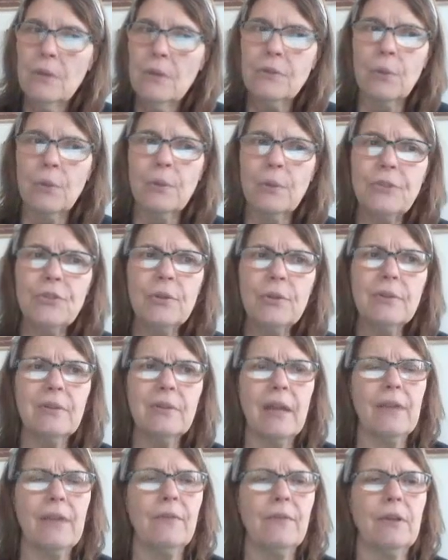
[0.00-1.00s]
So once you
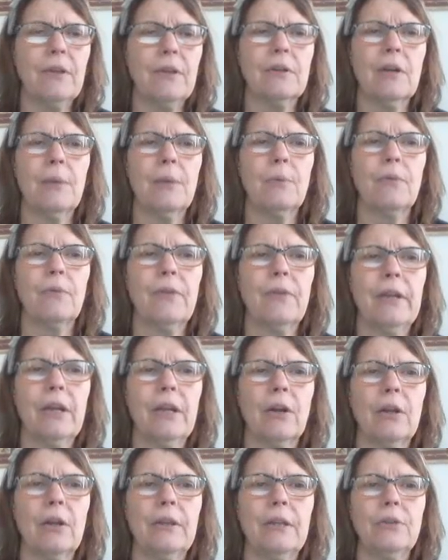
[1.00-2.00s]
save it and you come over
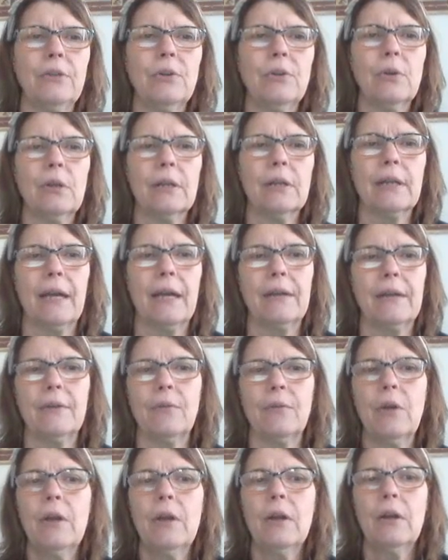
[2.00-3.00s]
here and then you click on it,
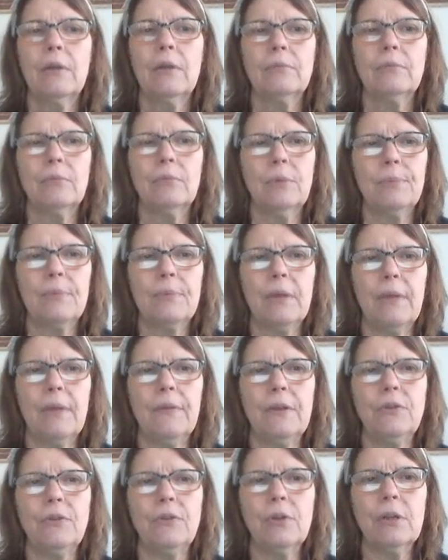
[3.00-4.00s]
whoops, and
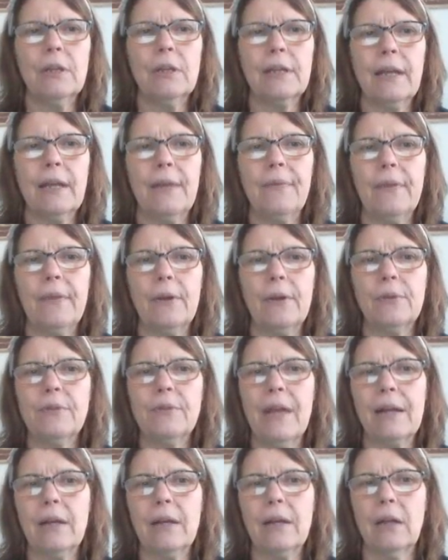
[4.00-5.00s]
then you click on, there's
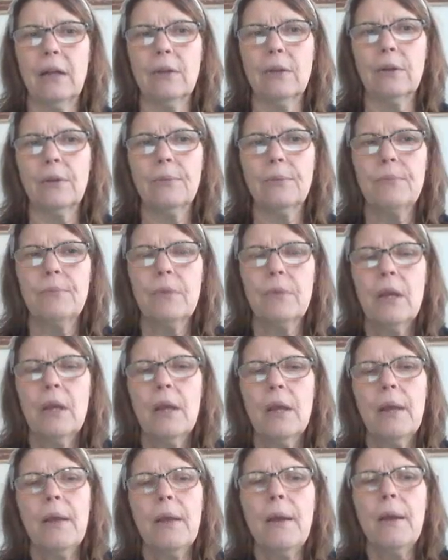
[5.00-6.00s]
that color.
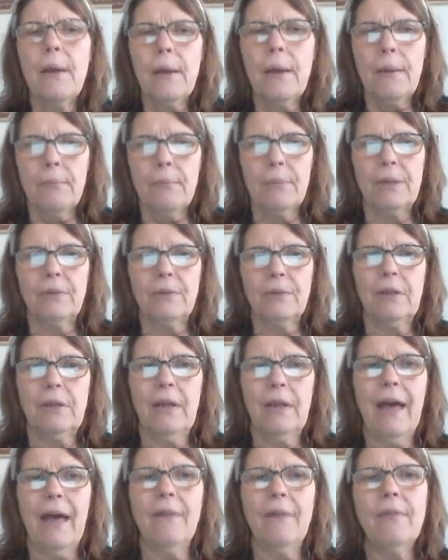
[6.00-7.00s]
But to
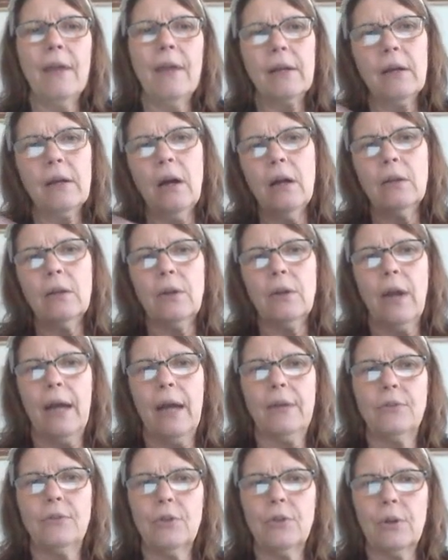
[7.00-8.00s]
have that color
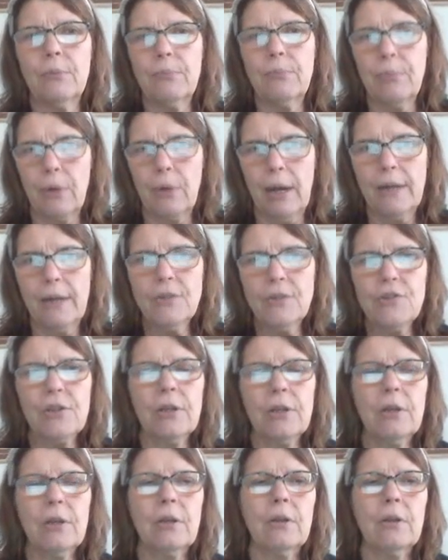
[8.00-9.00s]
on your brush,
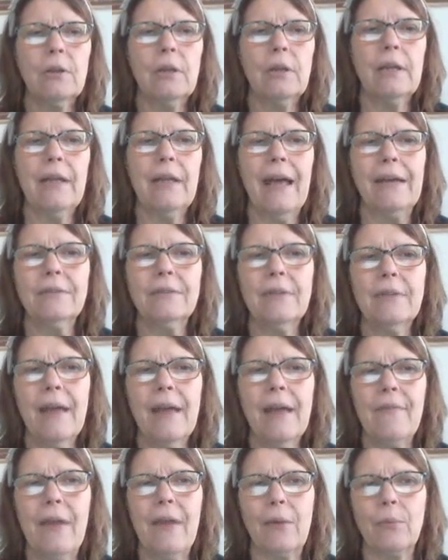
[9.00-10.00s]
it has to
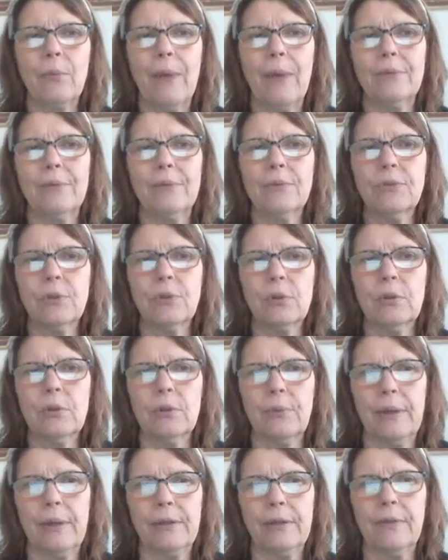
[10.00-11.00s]
have that round circle
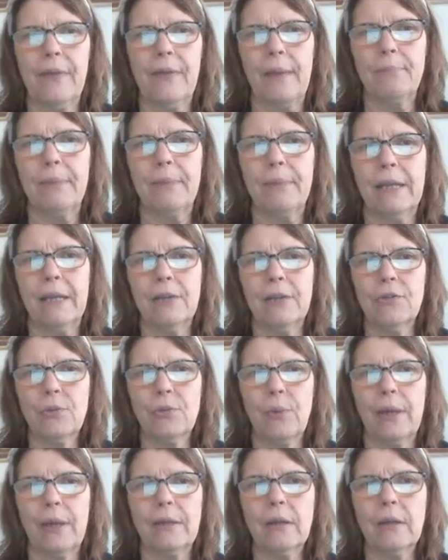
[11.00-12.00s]
around it, that pinkish
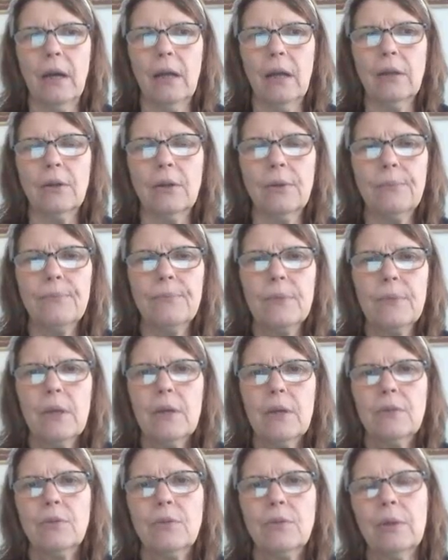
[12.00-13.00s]
red color.
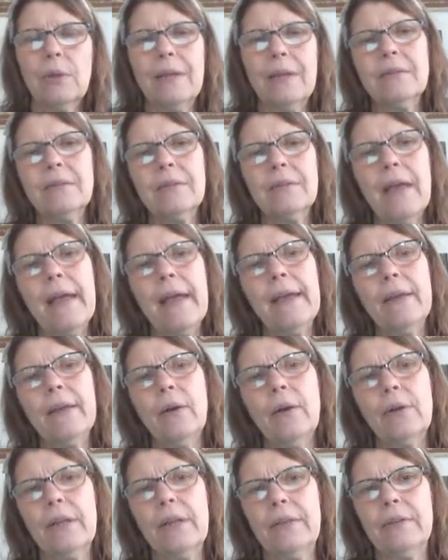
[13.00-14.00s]
So let's say,
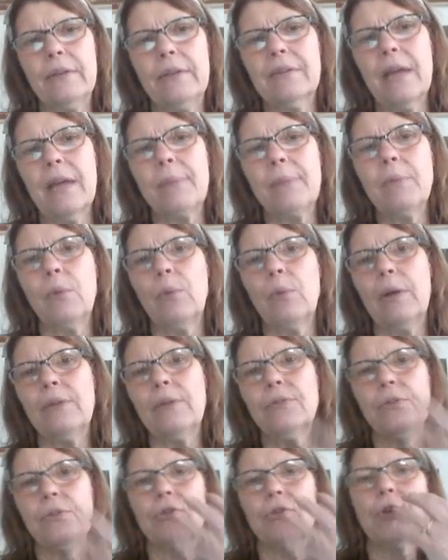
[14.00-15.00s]
okay, the assignment
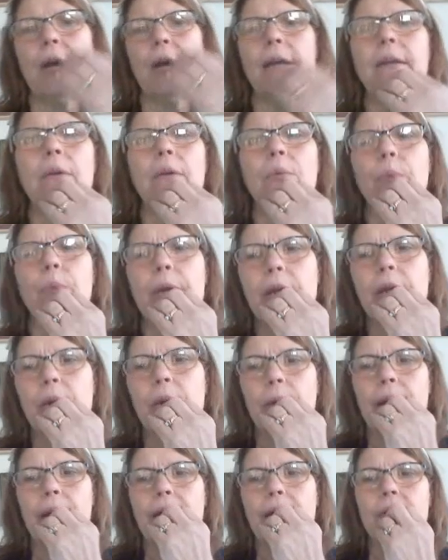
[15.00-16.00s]
was to try to
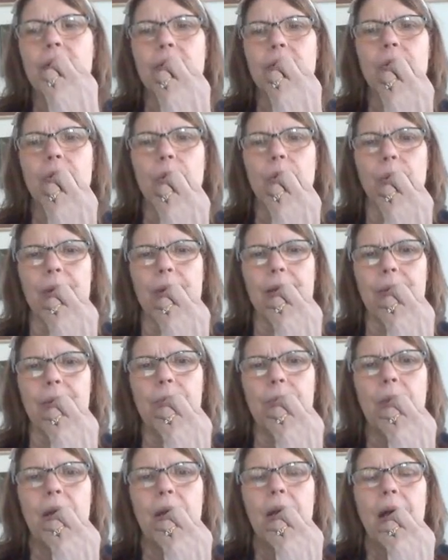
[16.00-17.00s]
recreate the
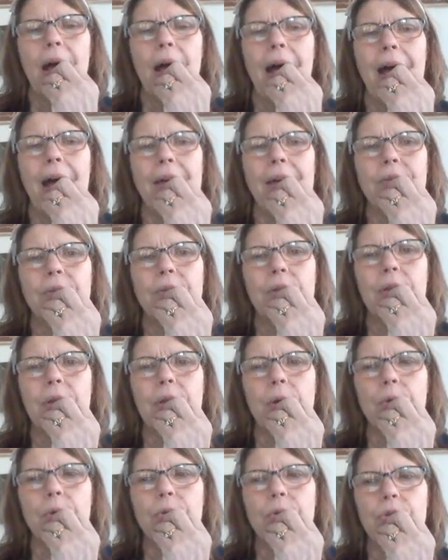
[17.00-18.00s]
screen as
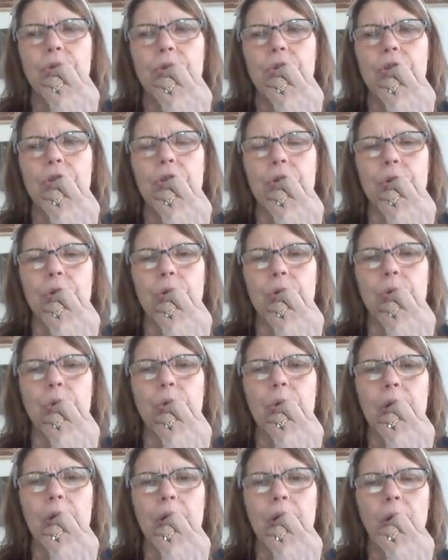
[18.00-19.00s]
close
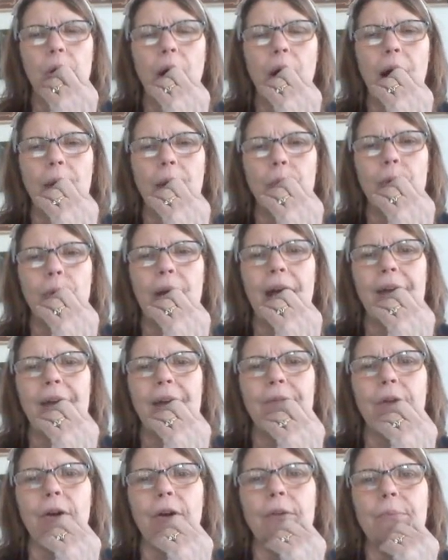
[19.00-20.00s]
to what
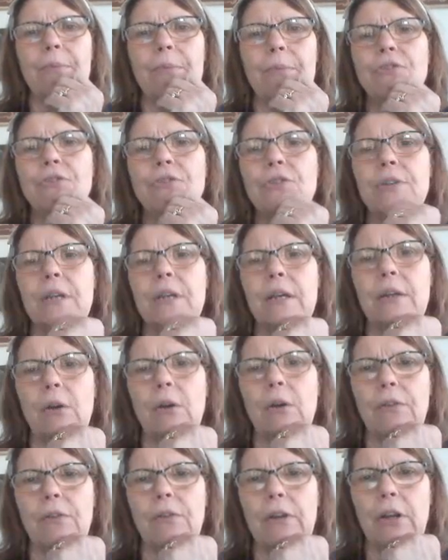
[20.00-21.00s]
Evard Munch did
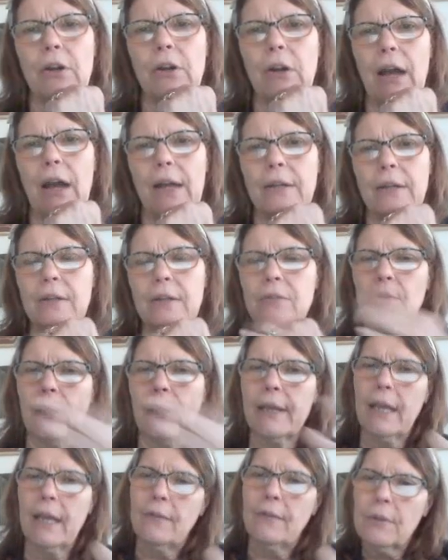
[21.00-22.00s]
over here on it. So I
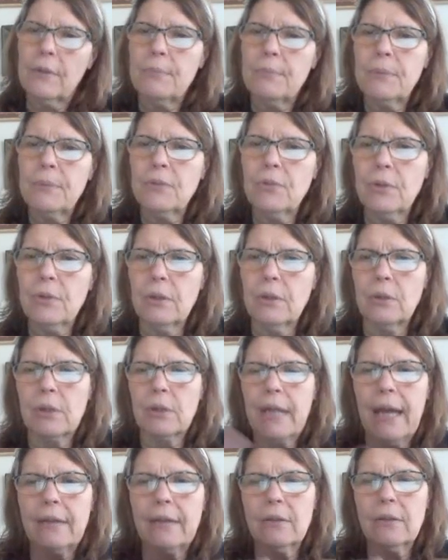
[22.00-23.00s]
gave you the picture to look
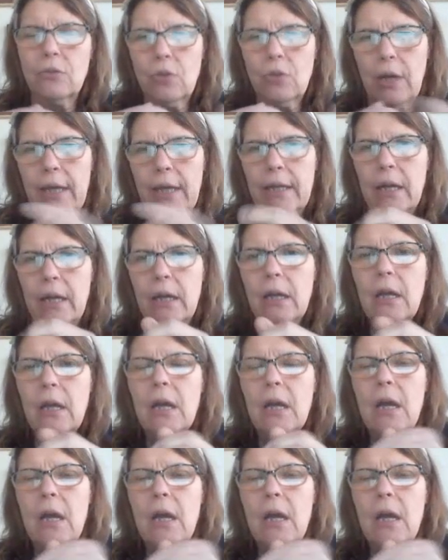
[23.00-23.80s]
at to try to